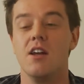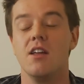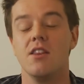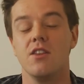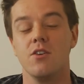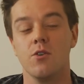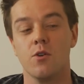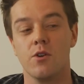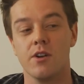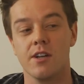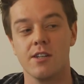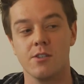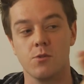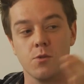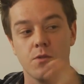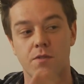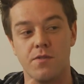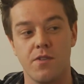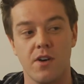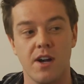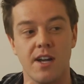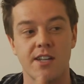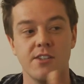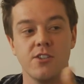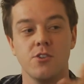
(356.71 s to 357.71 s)
the audience will
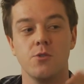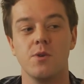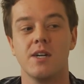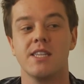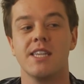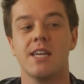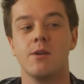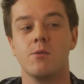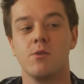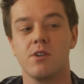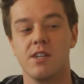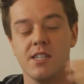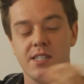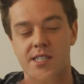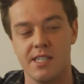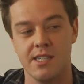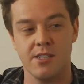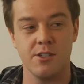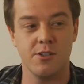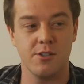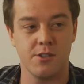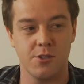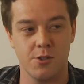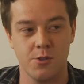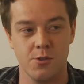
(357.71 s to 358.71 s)
find you and they will
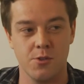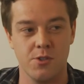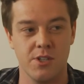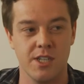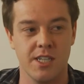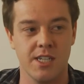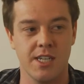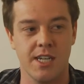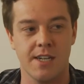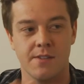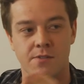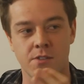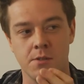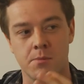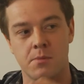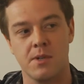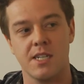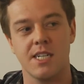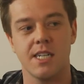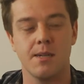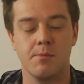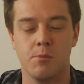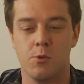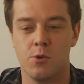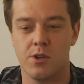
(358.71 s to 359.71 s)
continue to tune in every
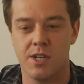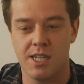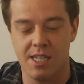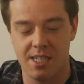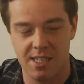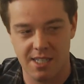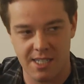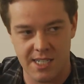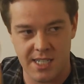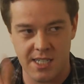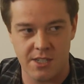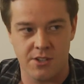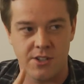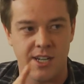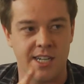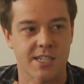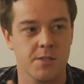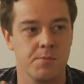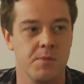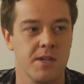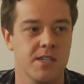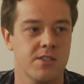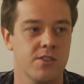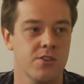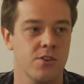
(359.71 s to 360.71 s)
Monday morning to see your next
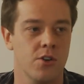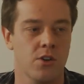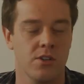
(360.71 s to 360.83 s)
piece of